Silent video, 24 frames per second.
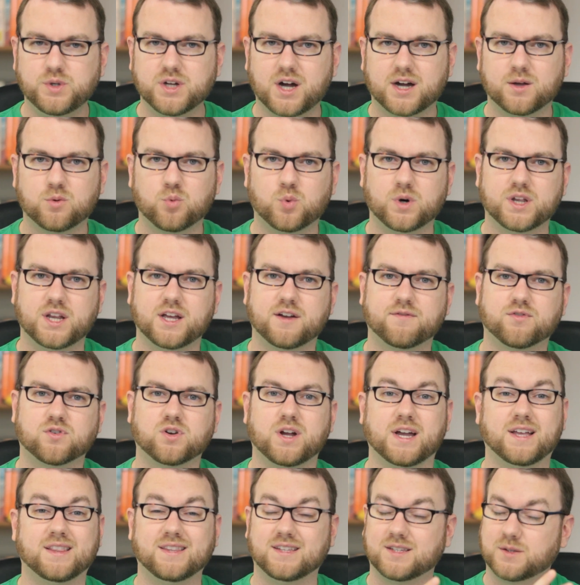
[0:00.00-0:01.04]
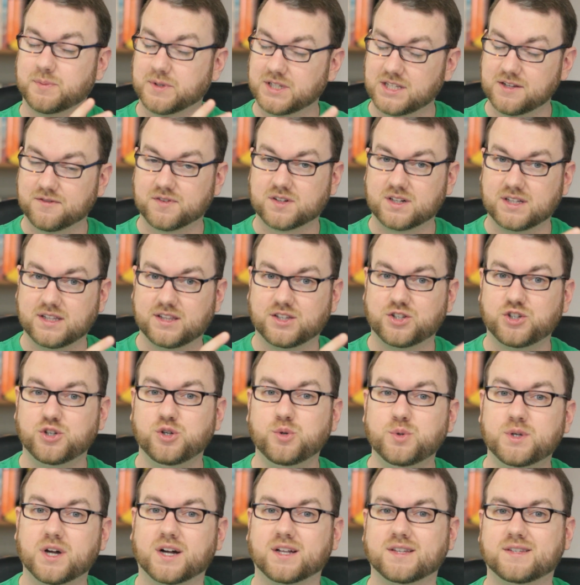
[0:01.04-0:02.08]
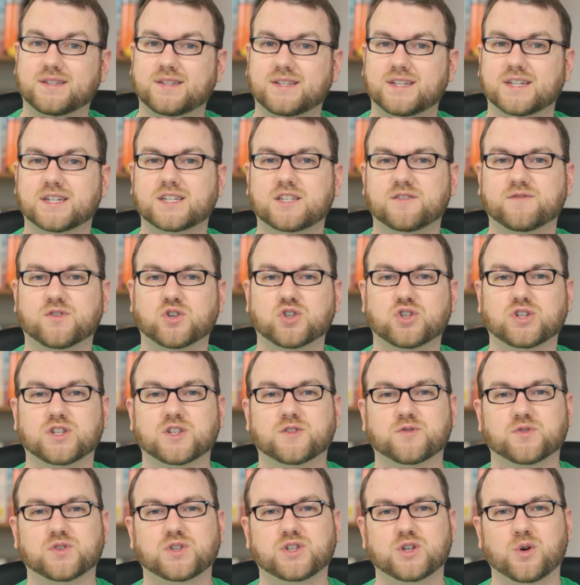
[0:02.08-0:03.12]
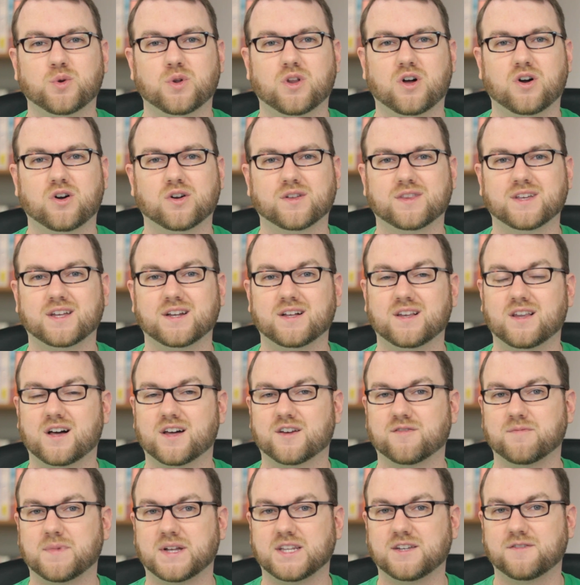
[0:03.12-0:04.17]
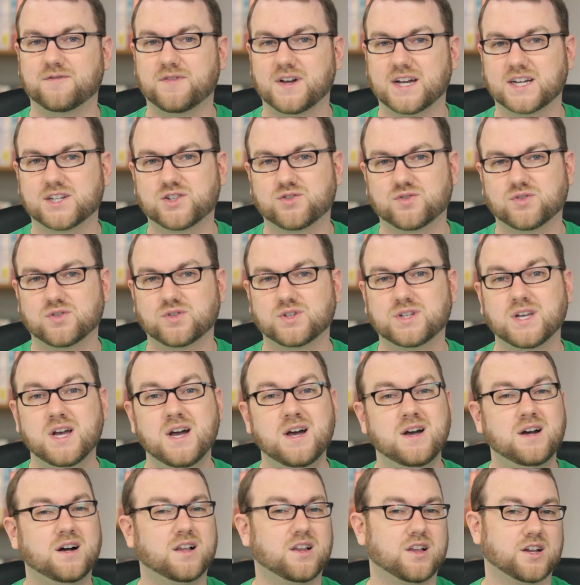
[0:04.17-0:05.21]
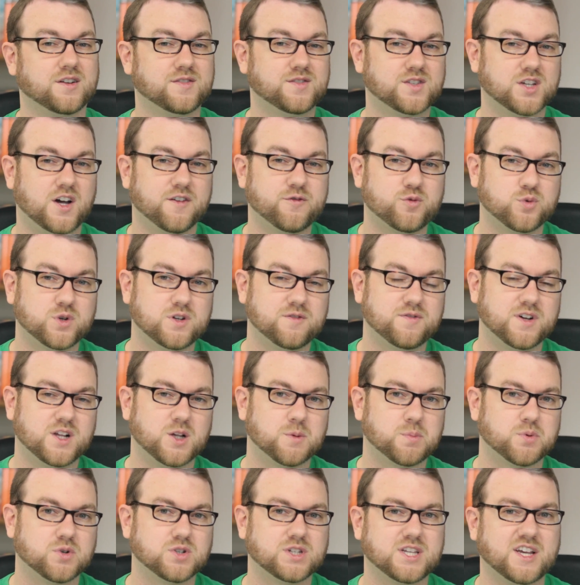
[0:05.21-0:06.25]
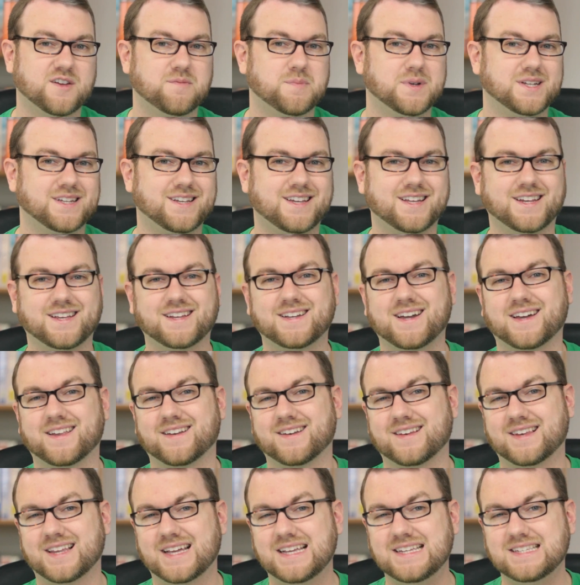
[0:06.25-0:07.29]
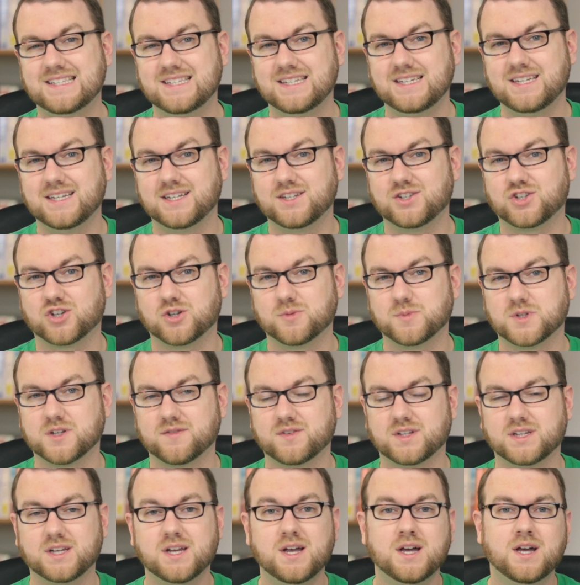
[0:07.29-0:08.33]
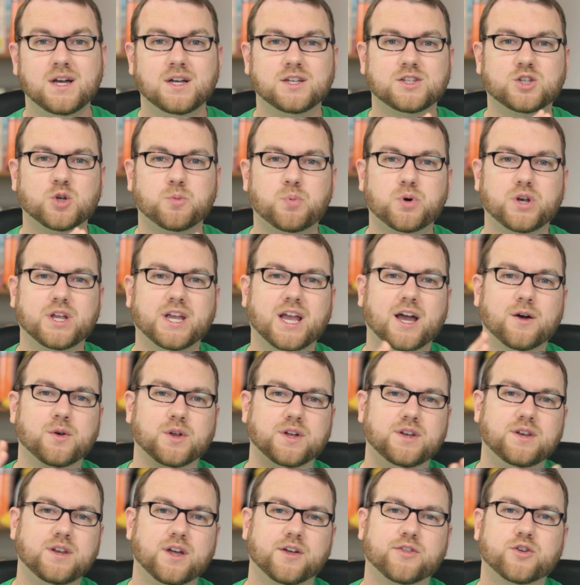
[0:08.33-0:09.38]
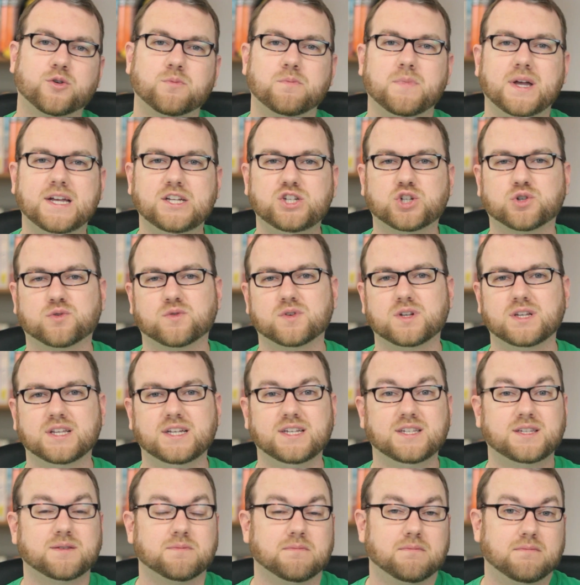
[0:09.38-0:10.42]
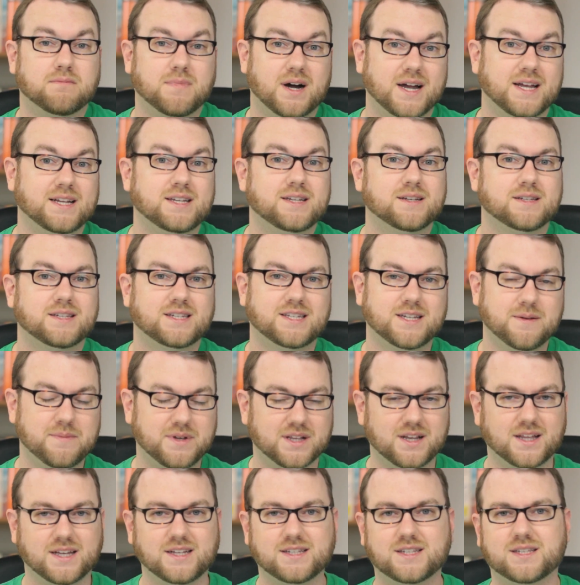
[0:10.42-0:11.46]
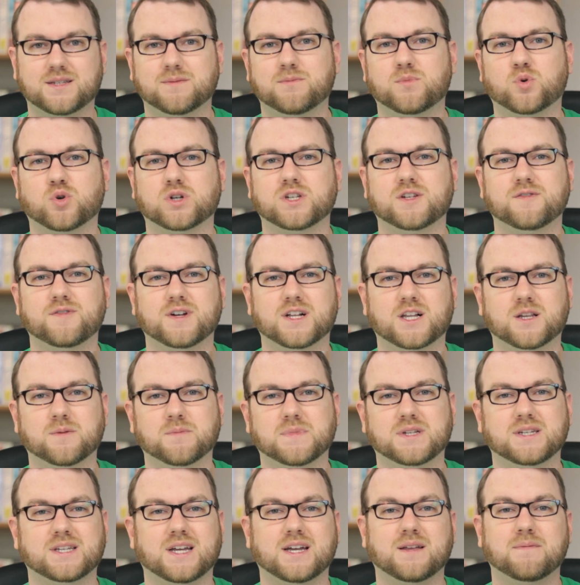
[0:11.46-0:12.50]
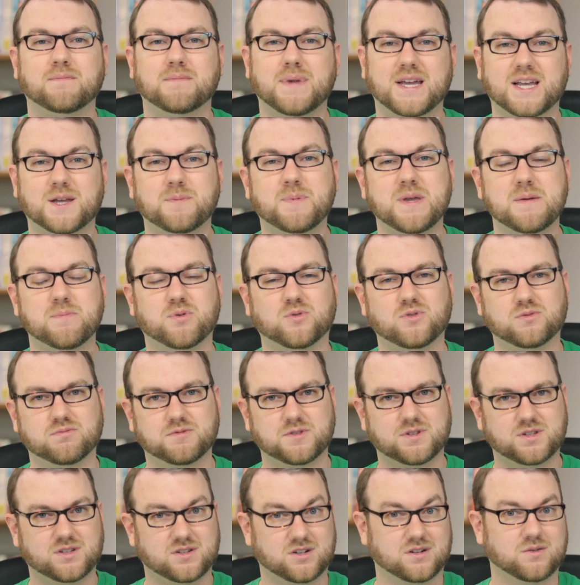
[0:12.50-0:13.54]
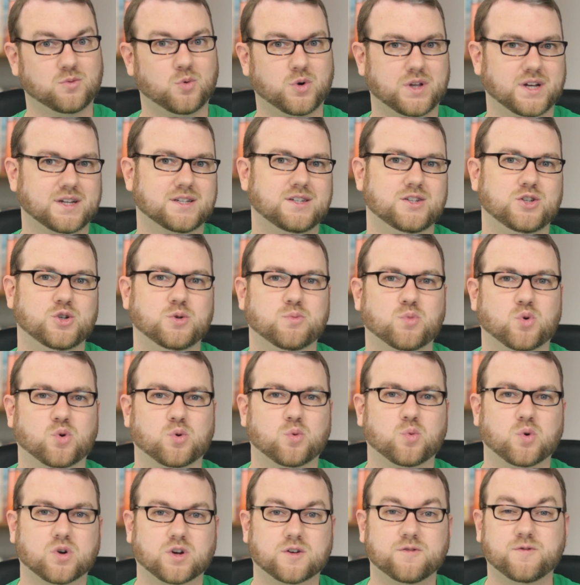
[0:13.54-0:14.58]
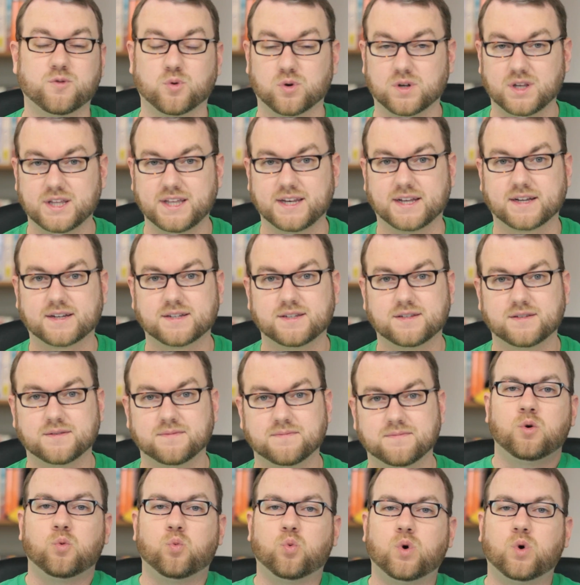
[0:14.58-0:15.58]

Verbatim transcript: Whatever and specifically the 2.6 versions for so long that a lot of manufacturers, a lot of software developers have been getting kind of lazy in terms of it, so putting out another major release might stimulate some more development and make people start wanting to do more work for Linux.